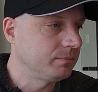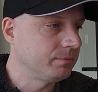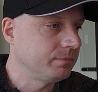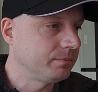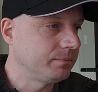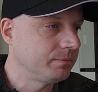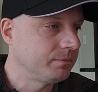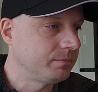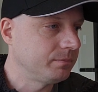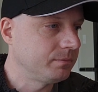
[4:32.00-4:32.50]

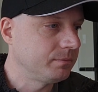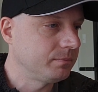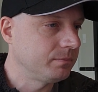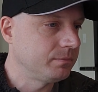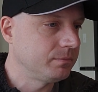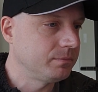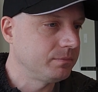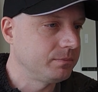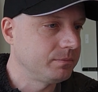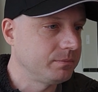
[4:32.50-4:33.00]

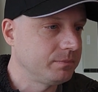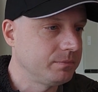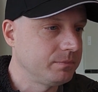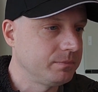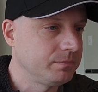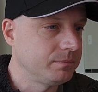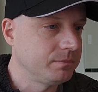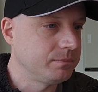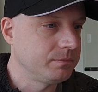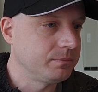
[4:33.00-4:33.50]

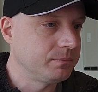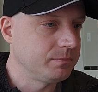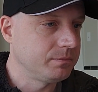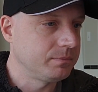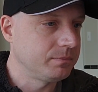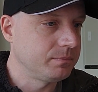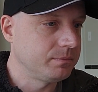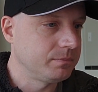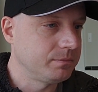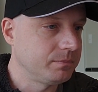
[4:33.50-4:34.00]

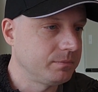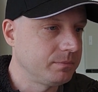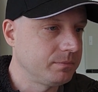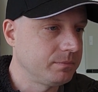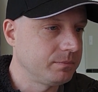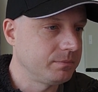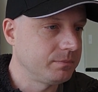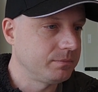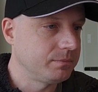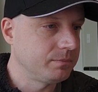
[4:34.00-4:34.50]

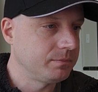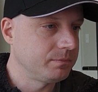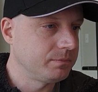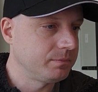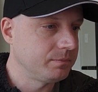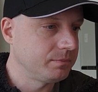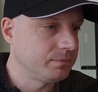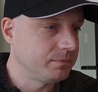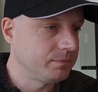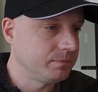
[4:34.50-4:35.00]

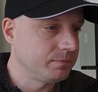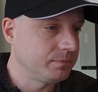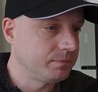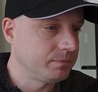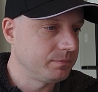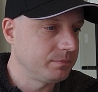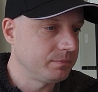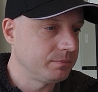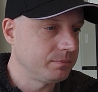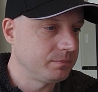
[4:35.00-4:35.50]

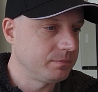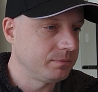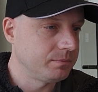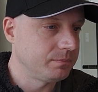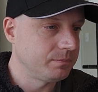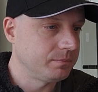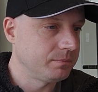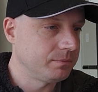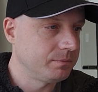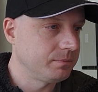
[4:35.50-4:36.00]

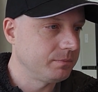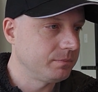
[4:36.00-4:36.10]
Nothing is said.